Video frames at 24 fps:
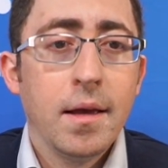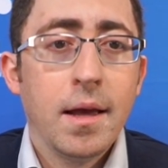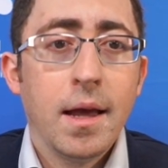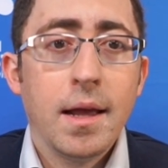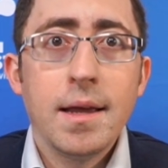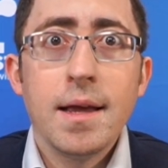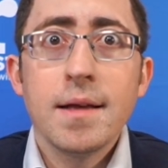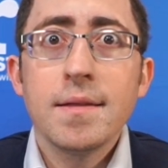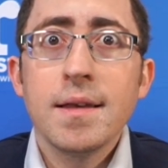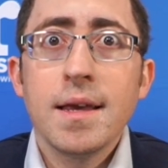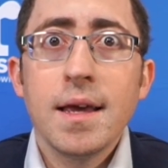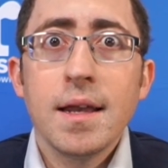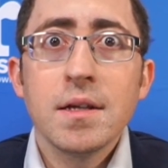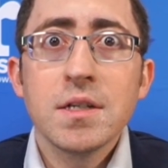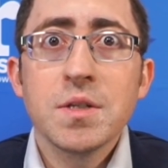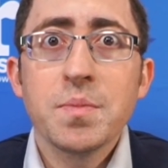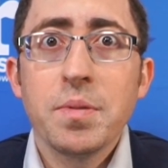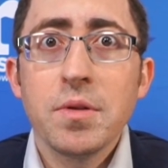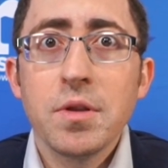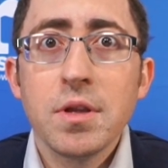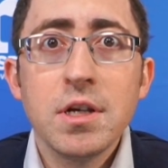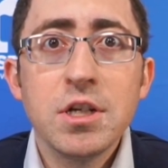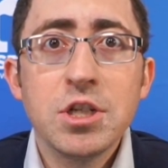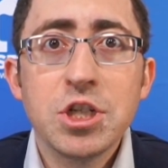And he had to get his
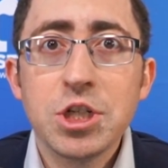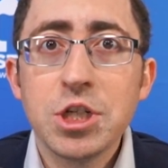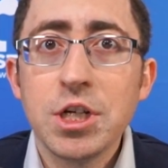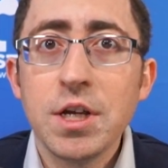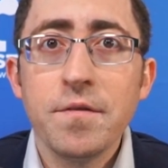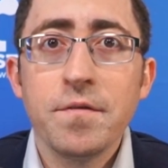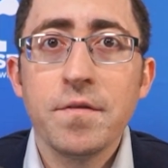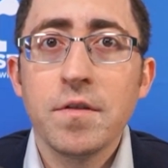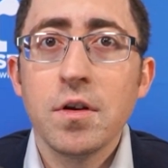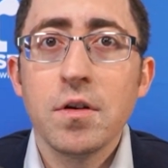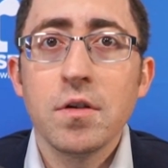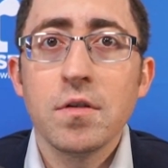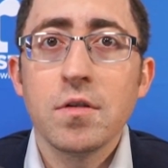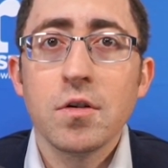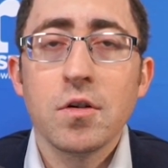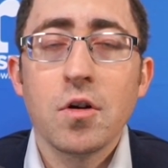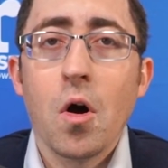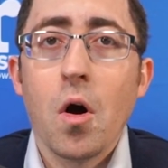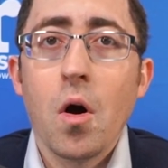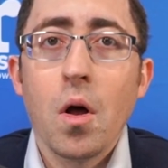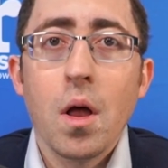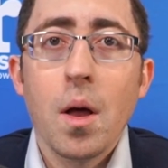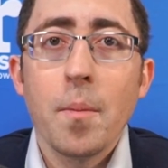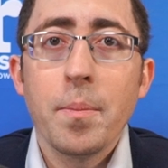police chief to
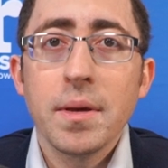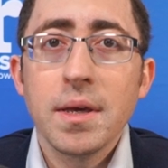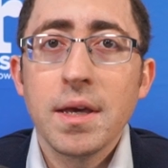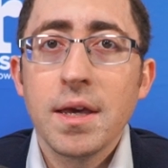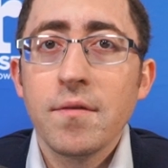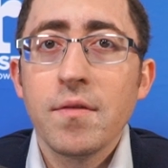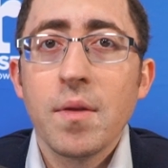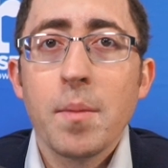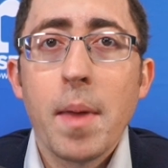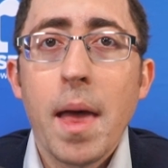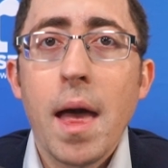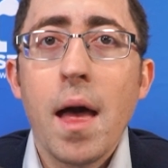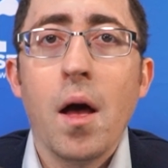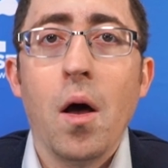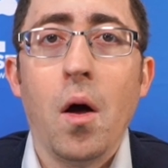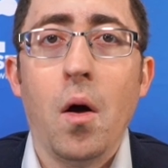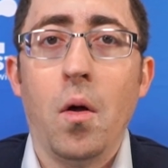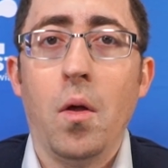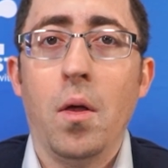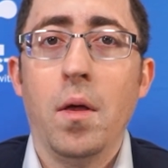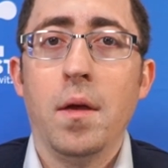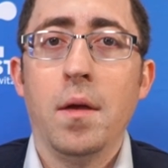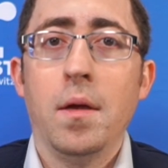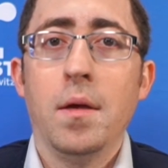call up and give them
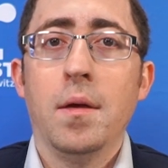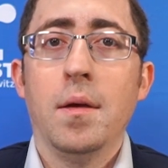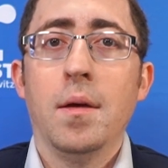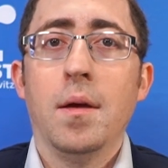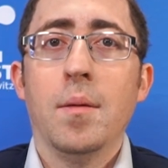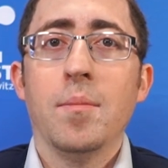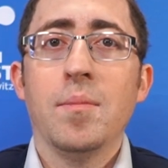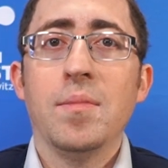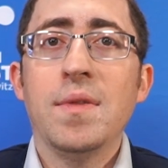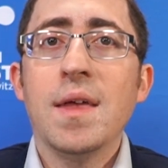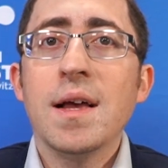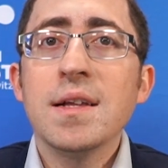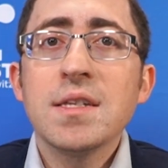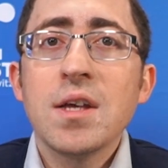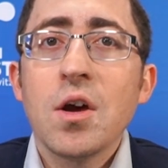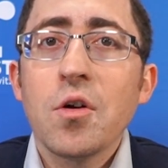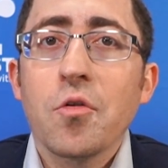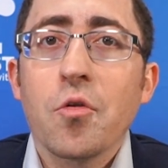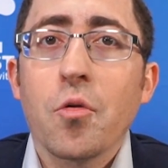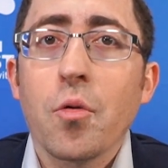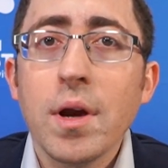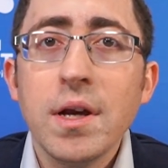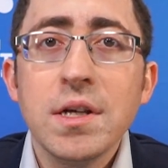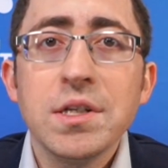hell. I mean, that's how
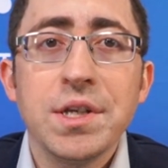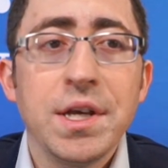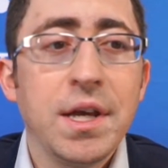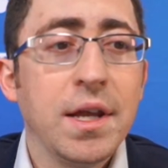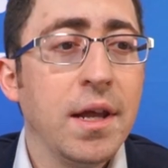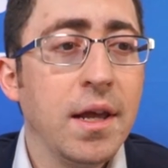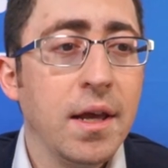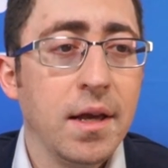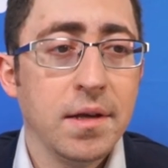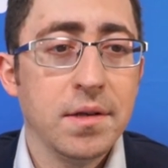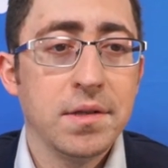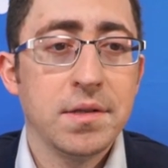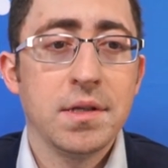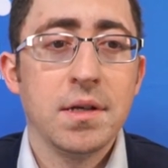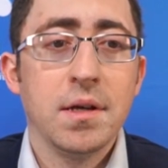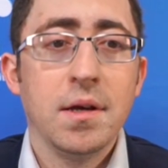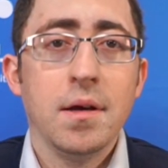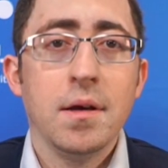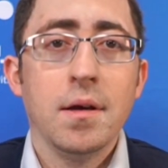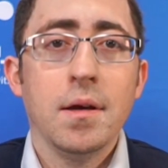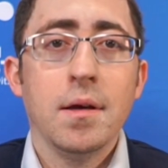crazy it is.